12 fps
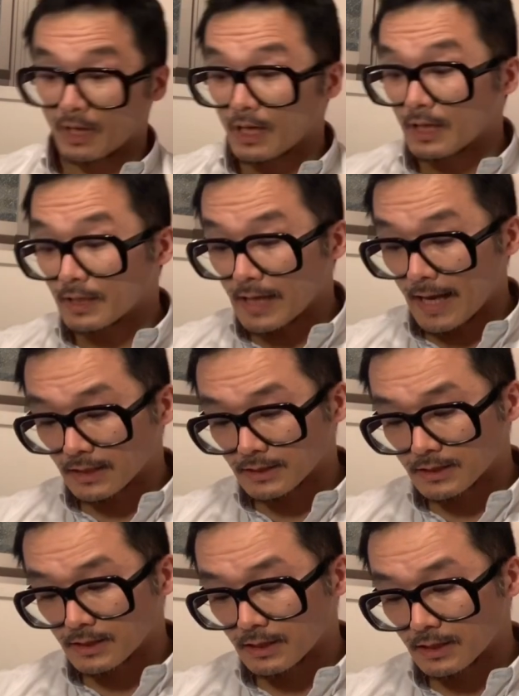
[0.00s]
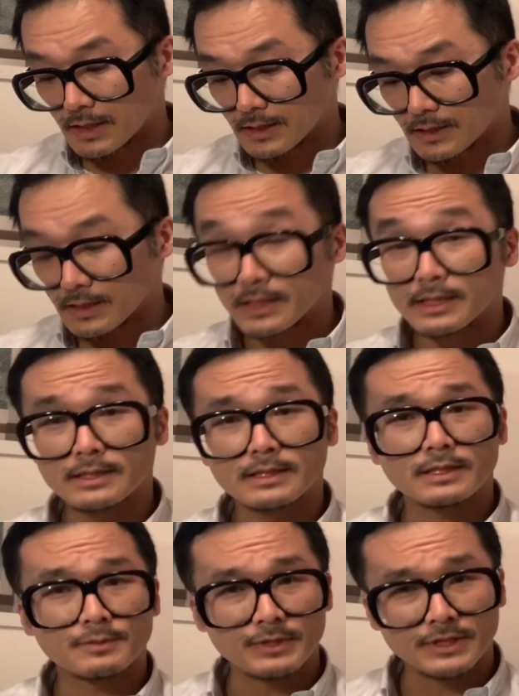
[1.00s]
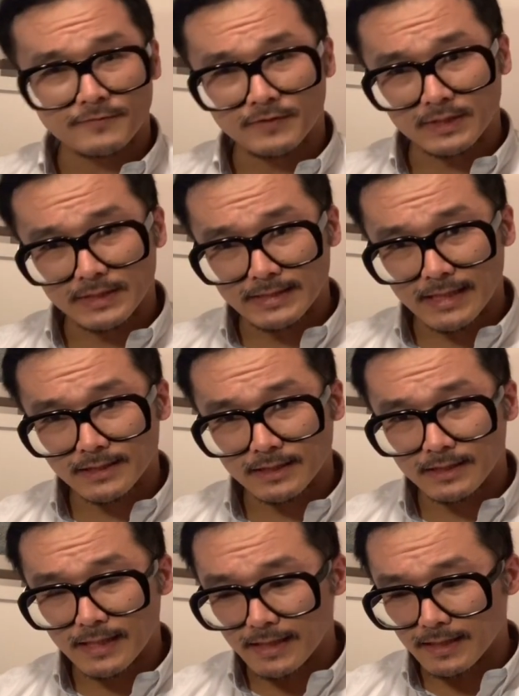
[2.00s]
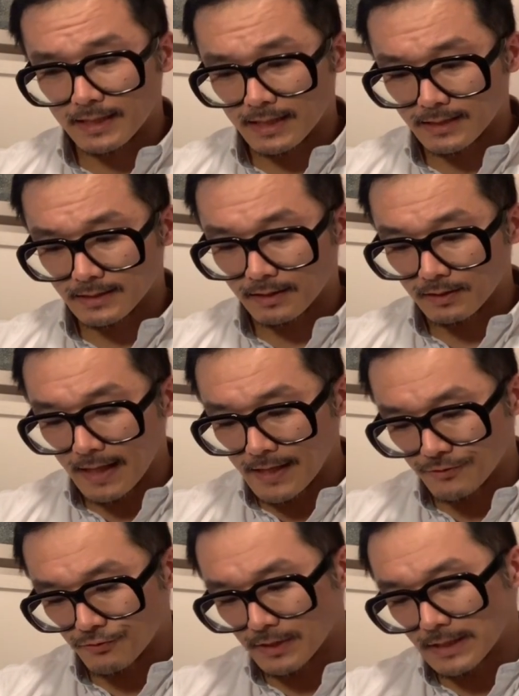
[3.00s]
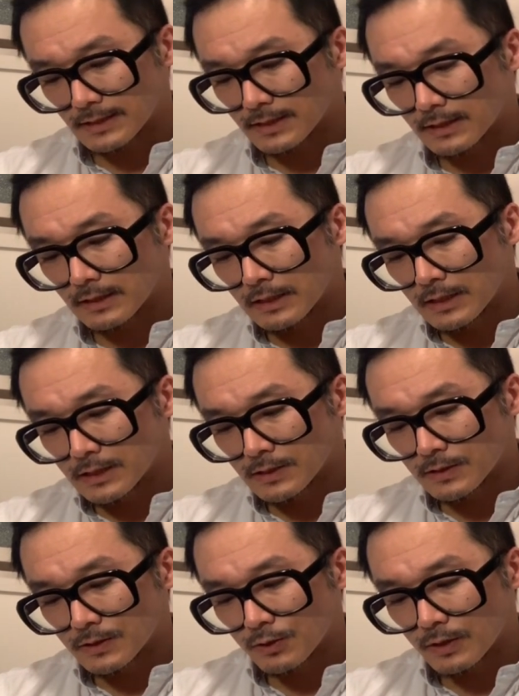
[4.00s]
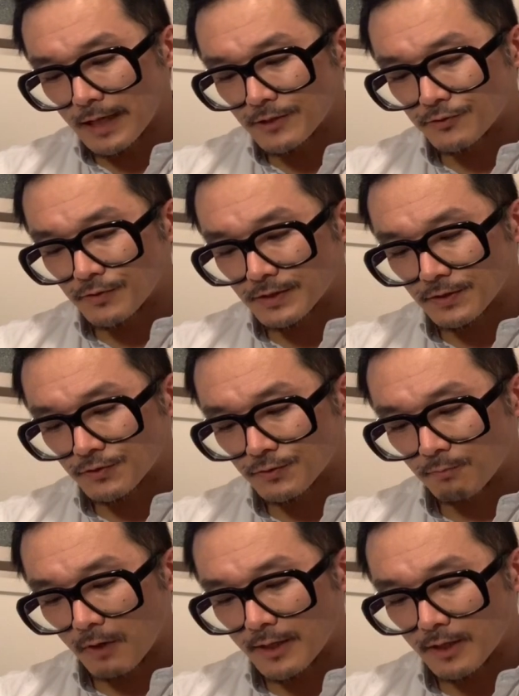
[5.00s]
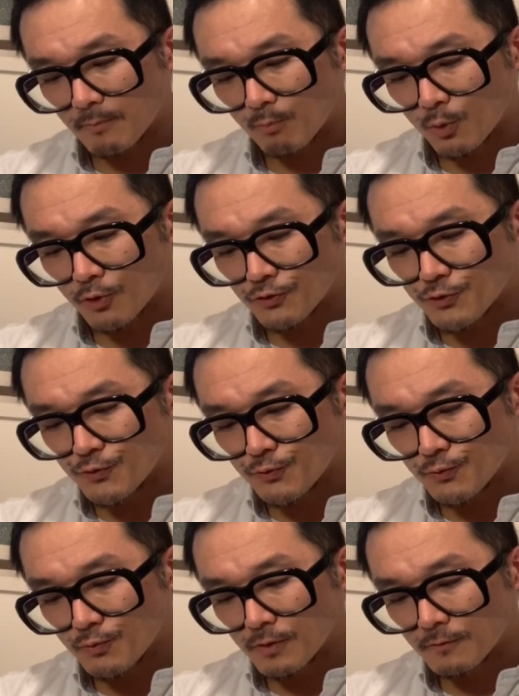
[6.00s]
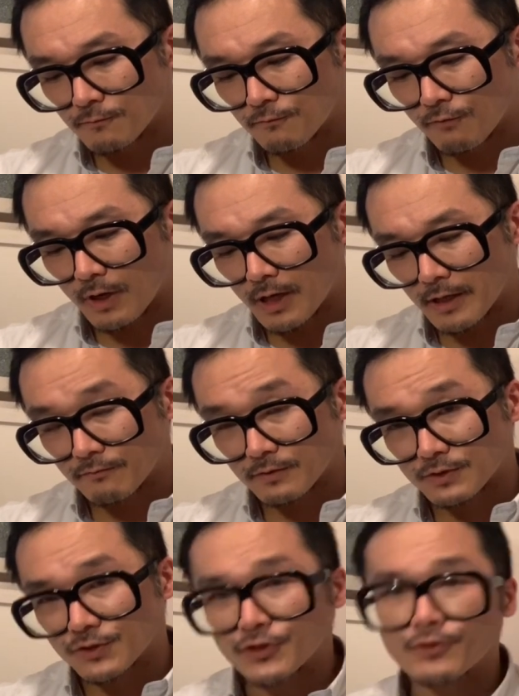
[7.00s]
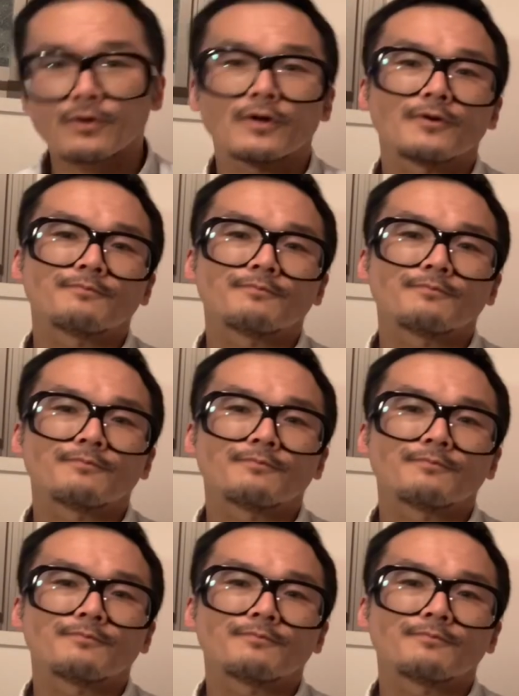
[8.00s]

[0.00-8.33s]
Next, this is specifically designated as the Laserdisc. Laserdisc spy number 250.